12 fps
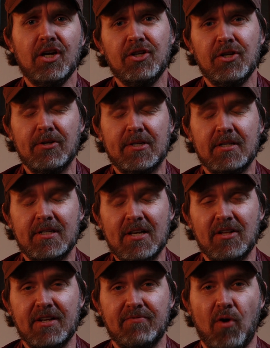good
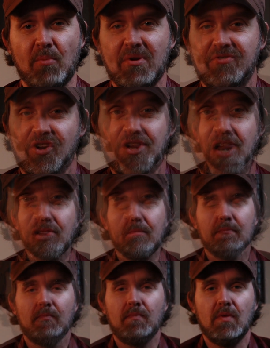utility for him if you're a
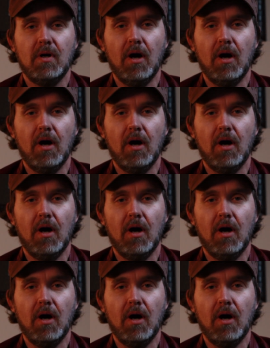Necron player.